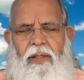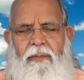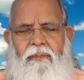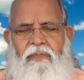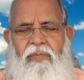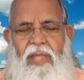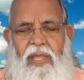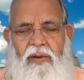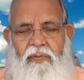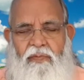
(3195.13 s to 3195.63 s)

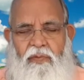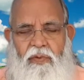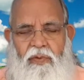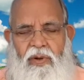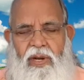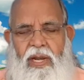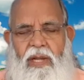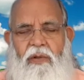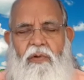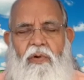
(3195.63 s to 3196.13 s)
Therefore,
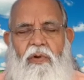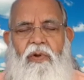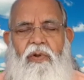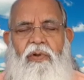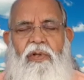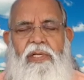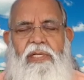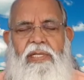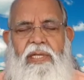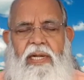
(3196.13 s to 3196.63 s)
I told you
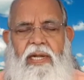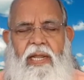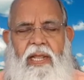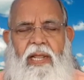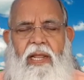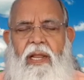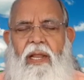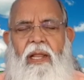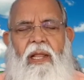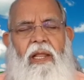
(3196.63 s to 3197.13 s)

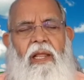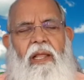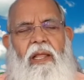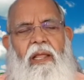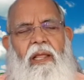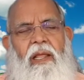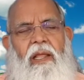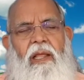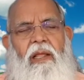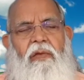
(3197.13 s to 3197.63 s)
yesterday,
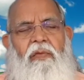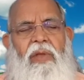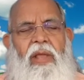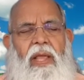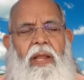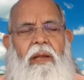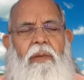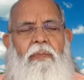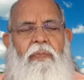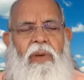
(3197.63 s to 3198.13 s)

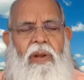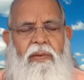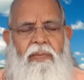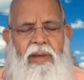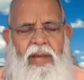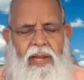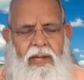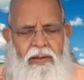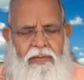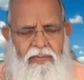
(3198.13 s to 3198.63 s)
when
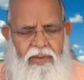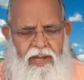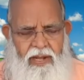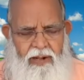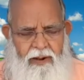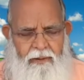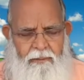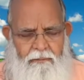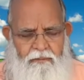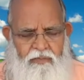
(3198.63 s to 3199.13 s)

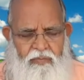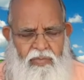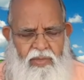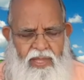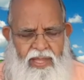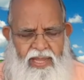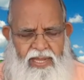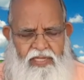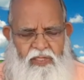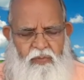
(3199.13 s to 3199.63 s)
Paramatma
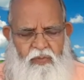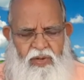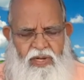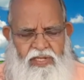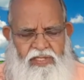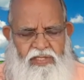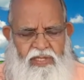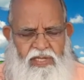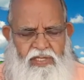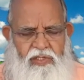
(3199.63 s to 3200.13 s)

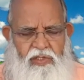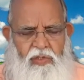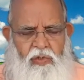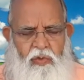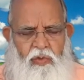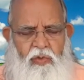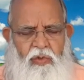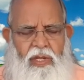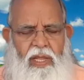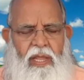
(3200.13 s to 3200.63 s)
expresses
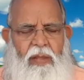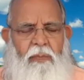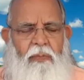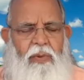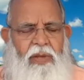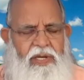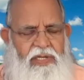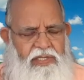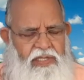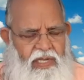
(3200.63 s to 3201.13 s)
through a
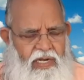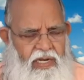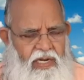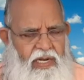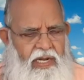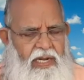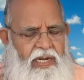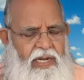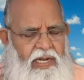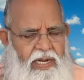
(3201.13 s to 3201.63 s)
person,
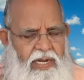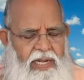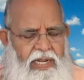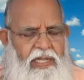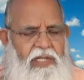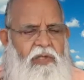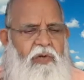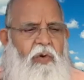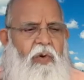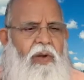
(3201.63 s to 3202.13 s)
he
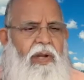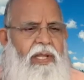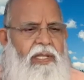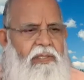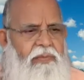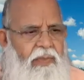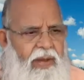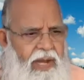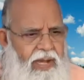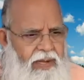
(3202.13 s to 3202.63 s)
is called as
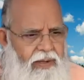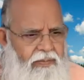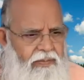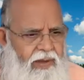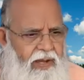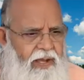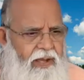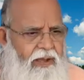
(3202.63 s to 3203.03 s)
Mahatma.